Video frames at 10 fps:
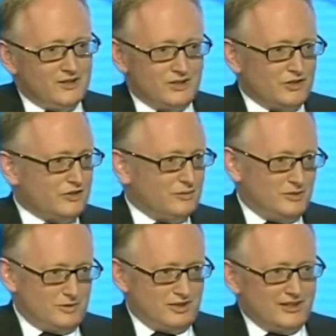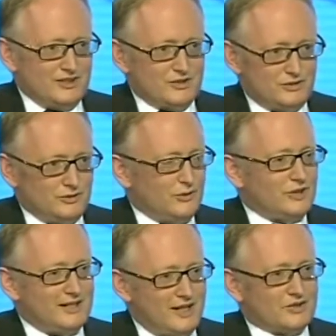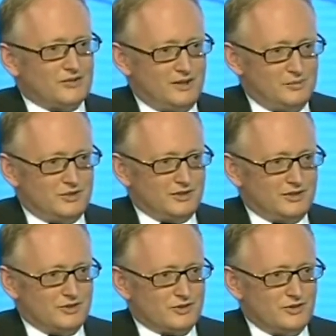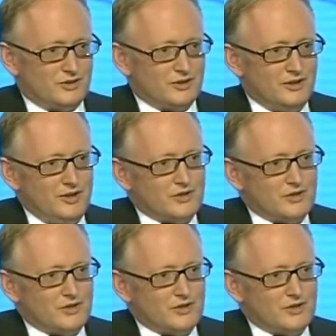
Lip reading: This is the moment to get into or get out of that particular stock.